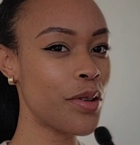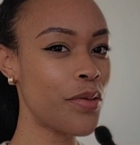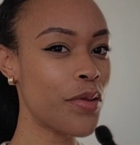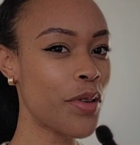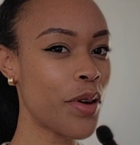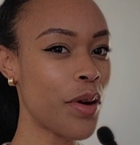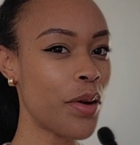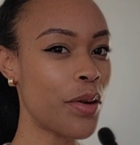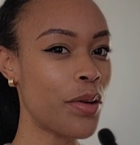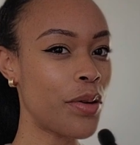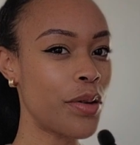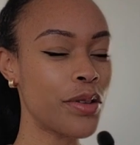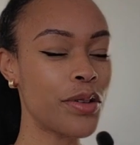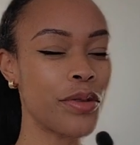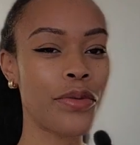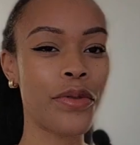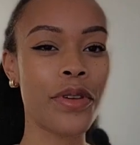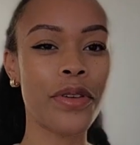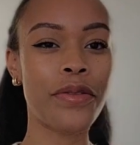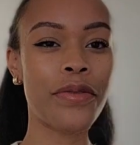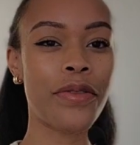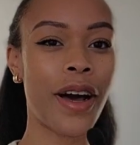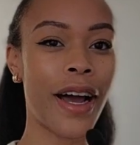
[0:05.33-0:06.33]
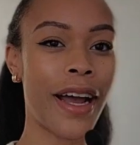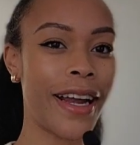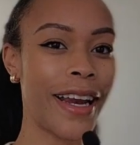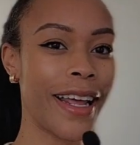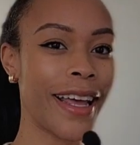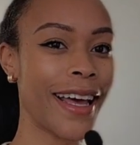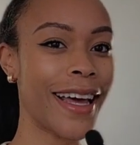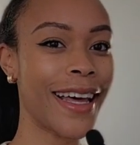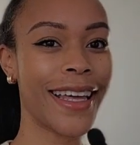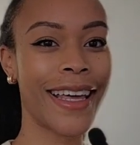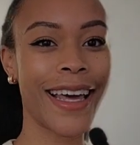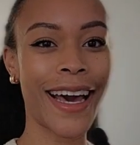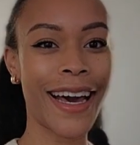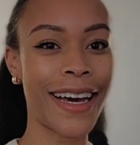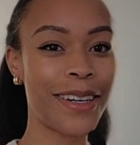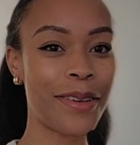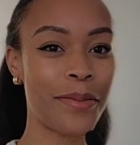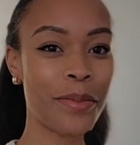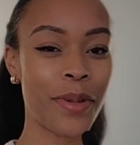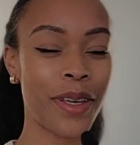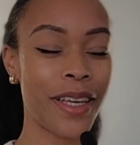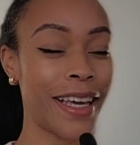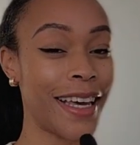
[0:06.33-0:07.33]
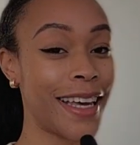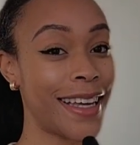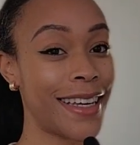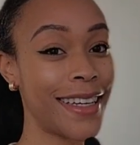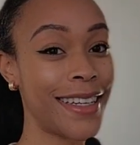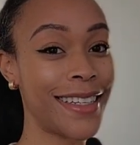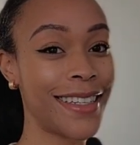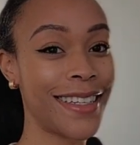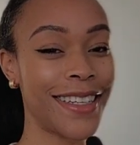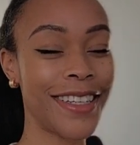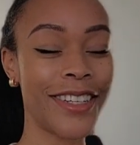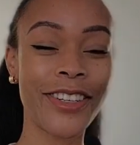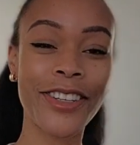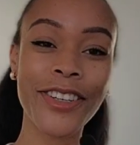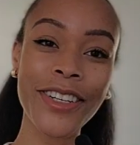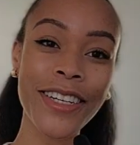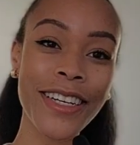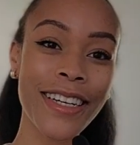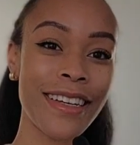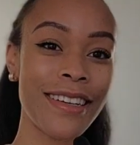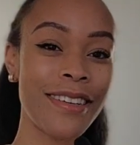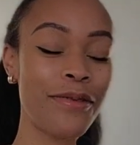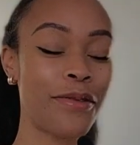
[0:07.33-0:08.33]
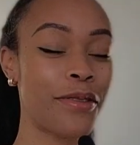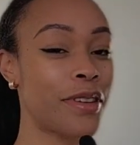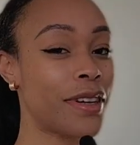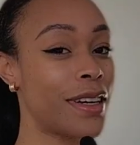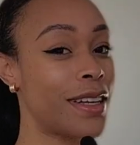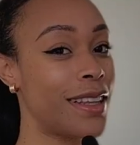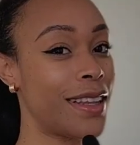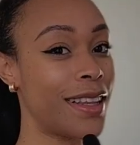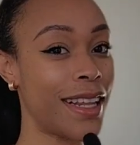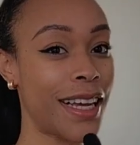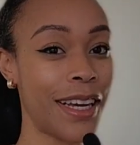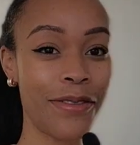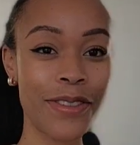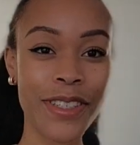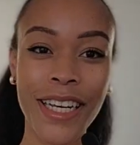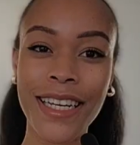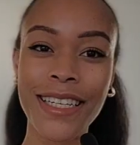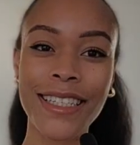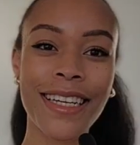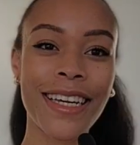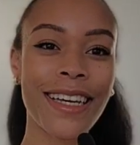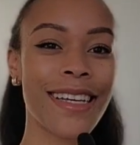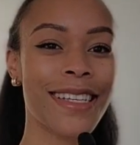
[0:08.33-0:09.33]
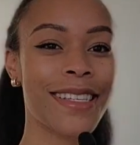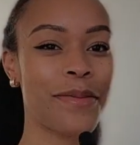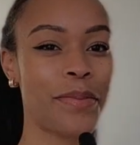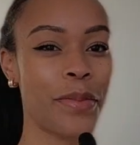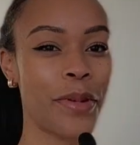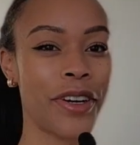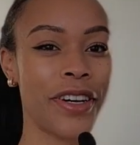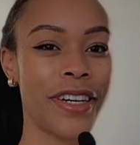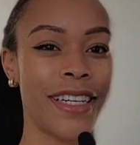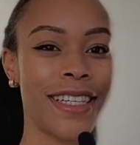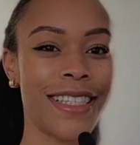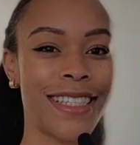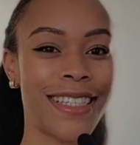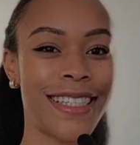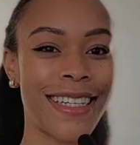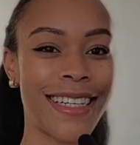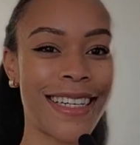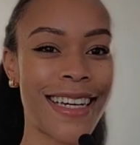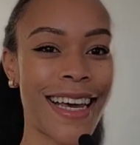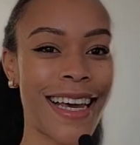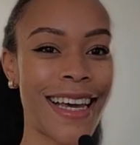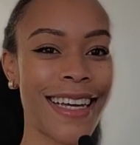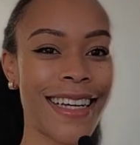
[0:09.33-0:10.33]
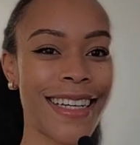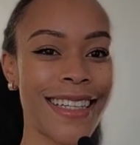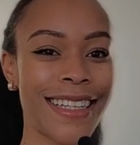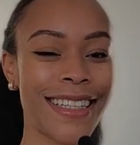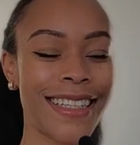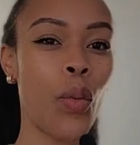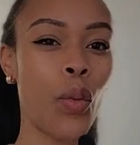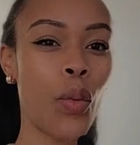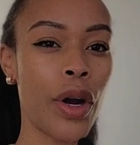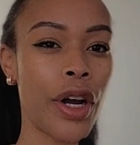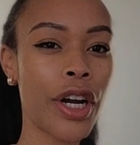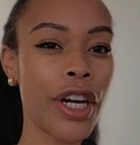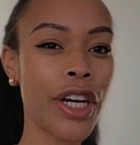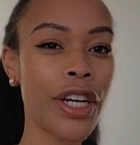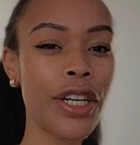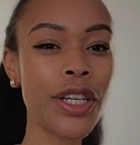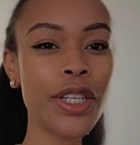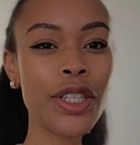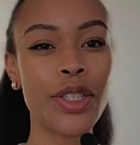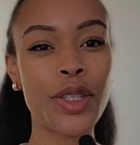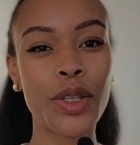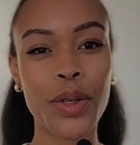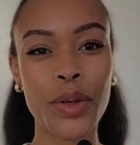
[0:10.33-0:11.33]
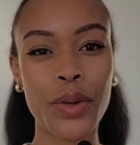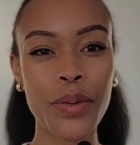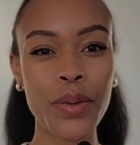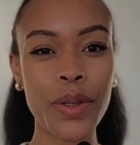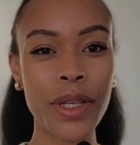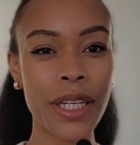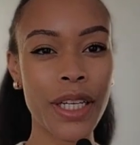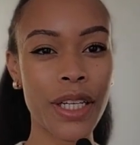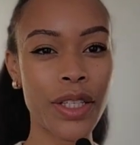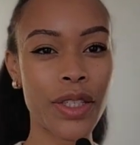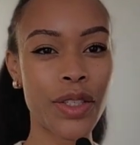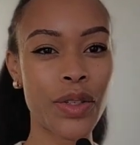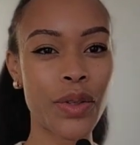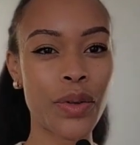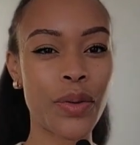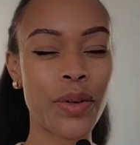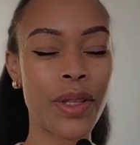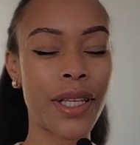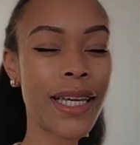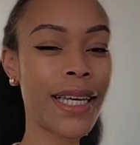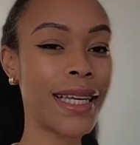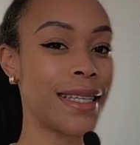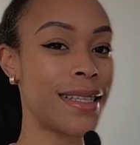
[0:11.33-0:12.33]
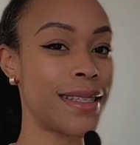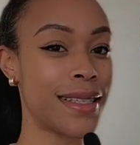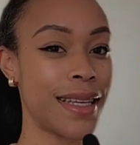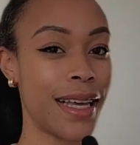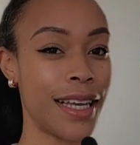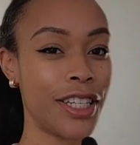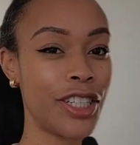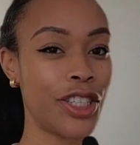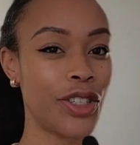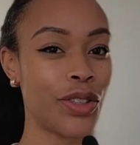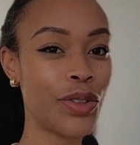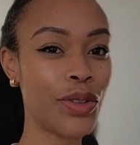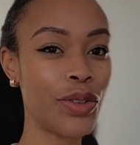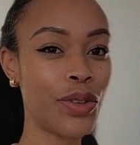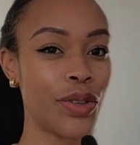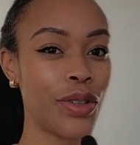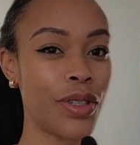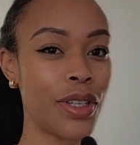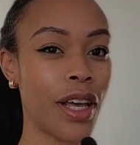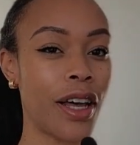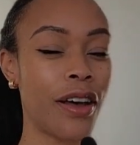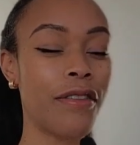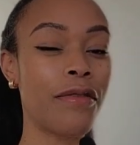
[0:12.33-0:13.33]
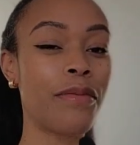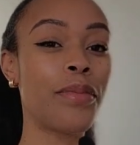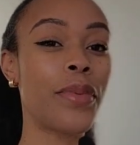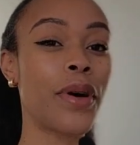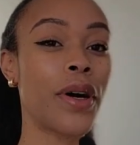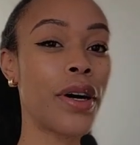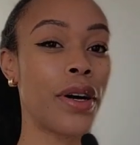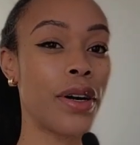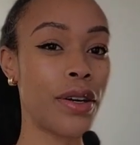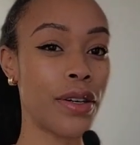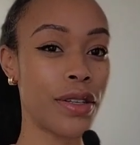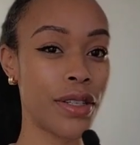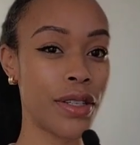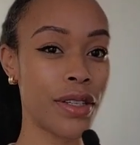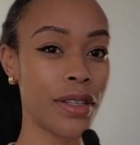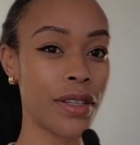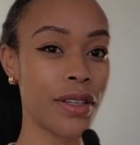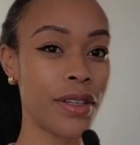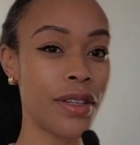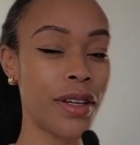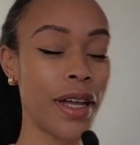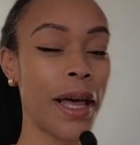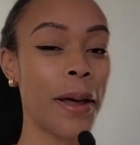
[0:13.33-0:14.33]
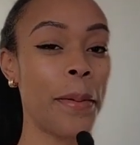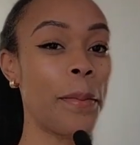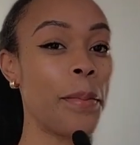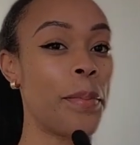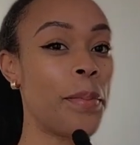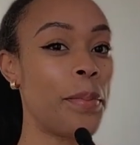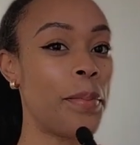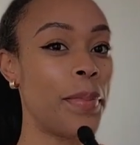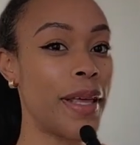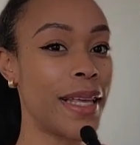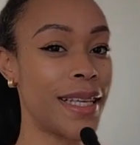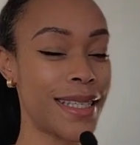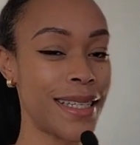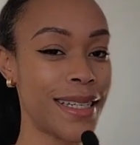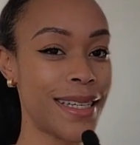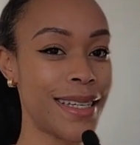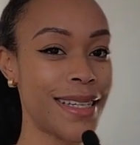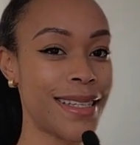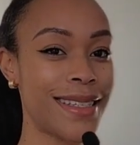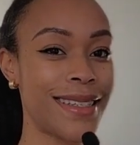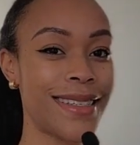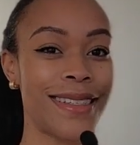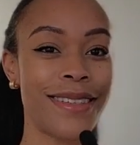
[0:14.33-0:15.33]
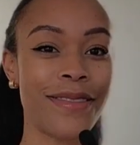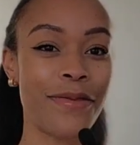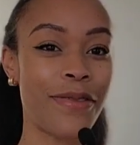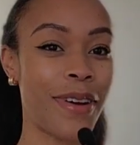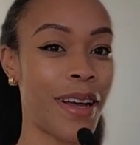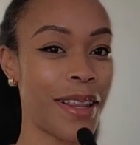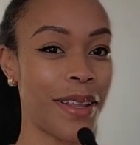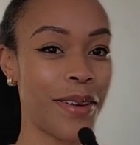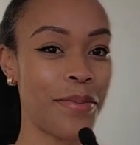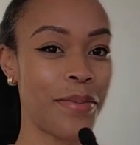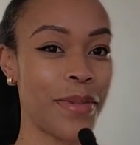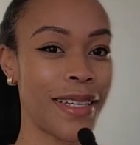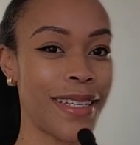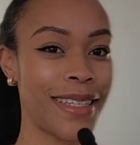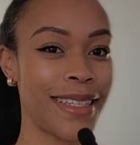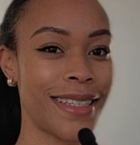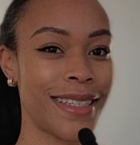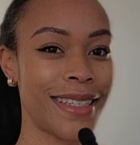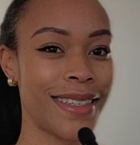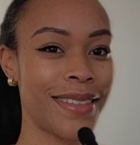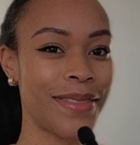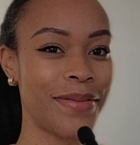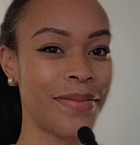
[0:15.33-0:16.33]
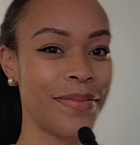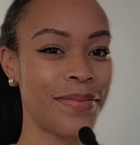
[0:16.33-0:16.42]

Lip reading: of Gold Refining Academy, and you're in for a life changing experience today. We're going to tune into the essentials of personal and business development.